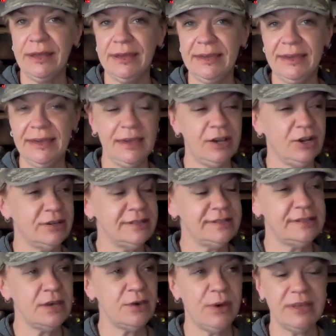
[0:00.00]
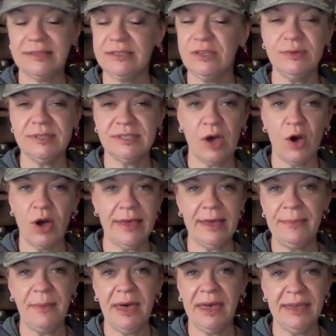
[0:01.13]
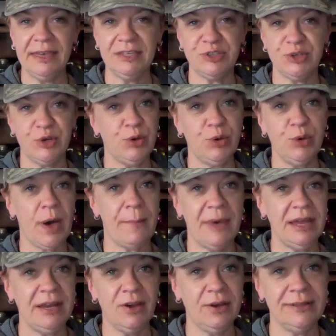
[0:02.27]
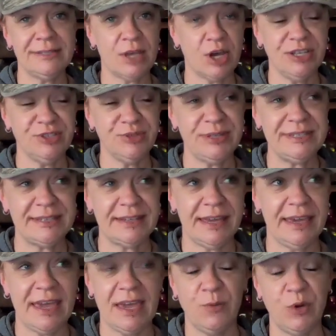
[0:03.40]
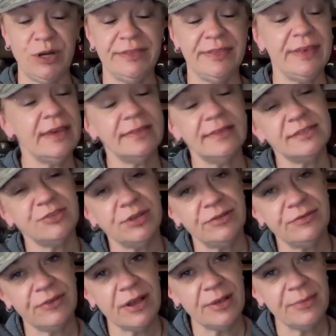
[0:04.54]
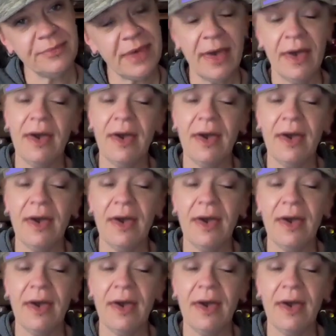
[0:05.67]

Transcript: looky here. So as you saw in my intro, my dogs got a treat today. And where did they get this treat from?